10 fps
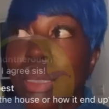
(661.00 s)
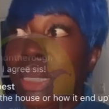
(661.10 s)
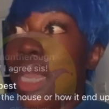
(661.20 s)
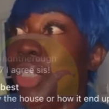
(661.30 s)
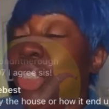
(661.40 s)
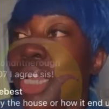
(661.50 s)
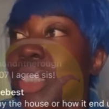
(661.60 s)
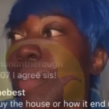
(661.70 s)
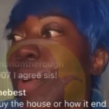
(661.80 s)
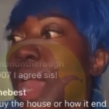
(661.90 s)
and saying she
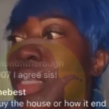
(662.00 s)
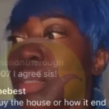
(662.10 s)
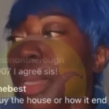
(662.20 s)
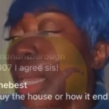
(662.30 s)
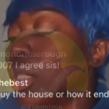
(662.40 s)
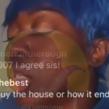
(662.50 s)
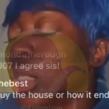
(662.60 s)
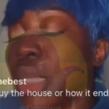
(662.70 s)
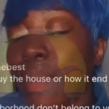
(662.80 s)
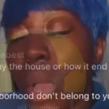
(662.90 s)
has surprised me, it
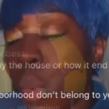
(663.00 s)
just